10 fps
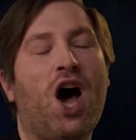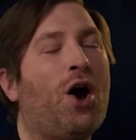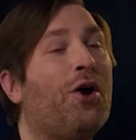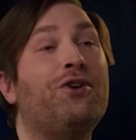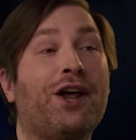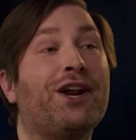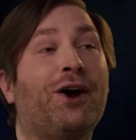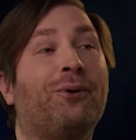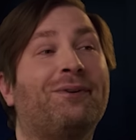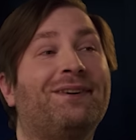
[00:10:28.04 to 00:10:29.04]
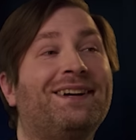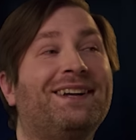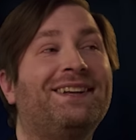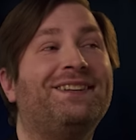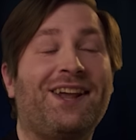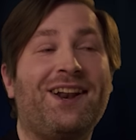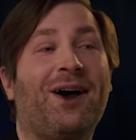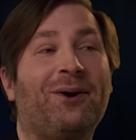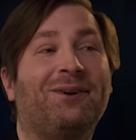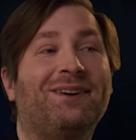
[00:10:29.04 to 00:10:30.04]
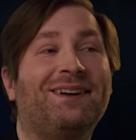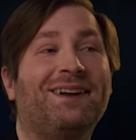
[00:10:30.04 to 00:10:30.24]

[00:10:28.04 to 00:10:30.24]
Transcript: No, no, no, no, no.